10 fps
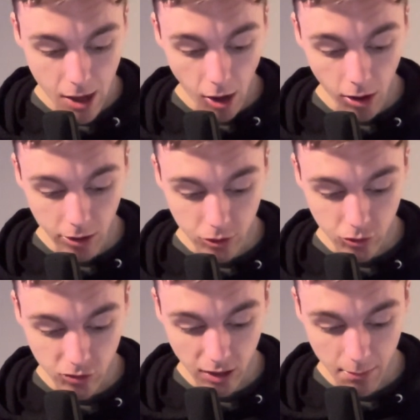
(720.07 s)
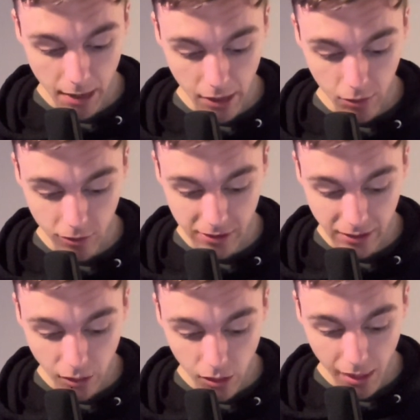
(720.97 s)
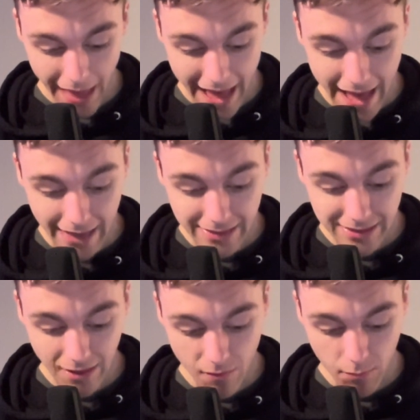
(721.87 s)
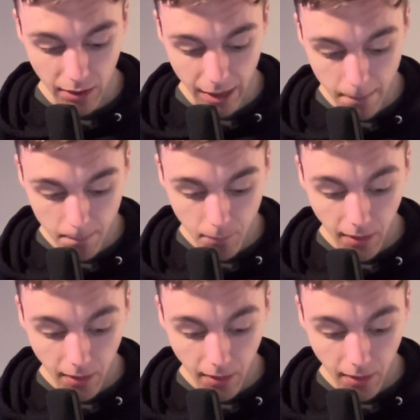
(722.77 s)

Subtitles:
on Tuesday, May 13th at 7 p.m.